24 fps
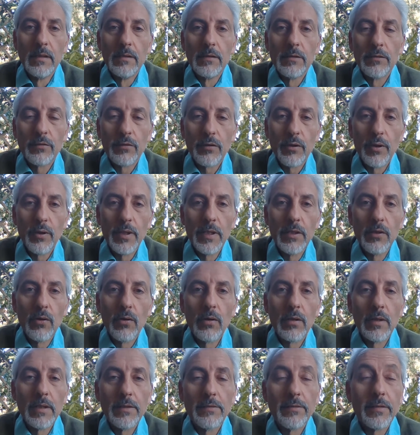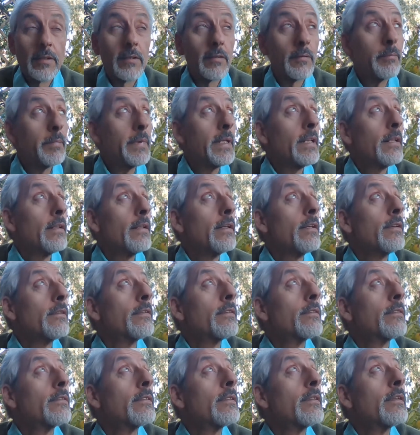So in all this experience